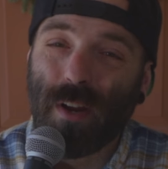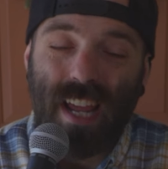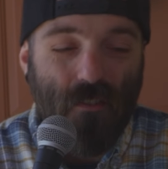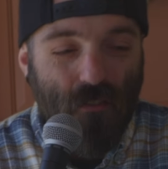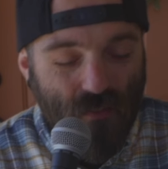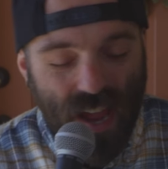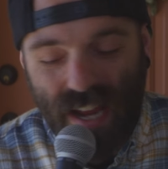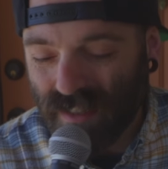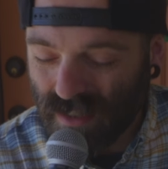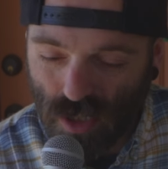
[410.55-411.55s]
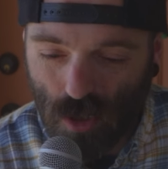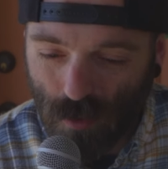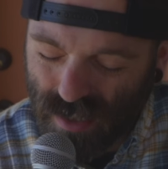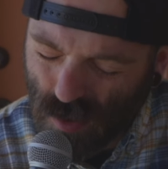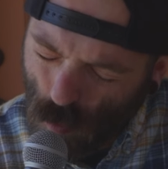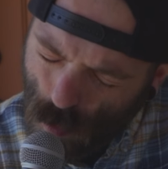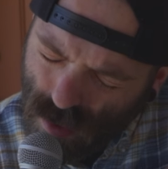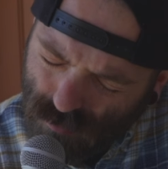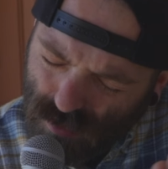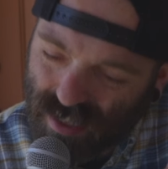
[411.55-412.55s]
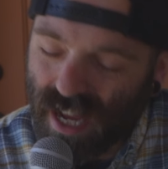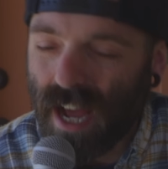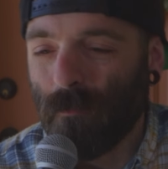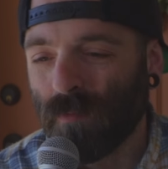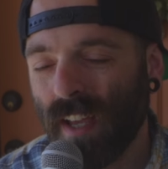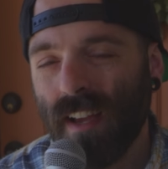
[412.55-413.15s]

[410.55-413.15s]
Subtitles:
in phase 2, in this wonderful time,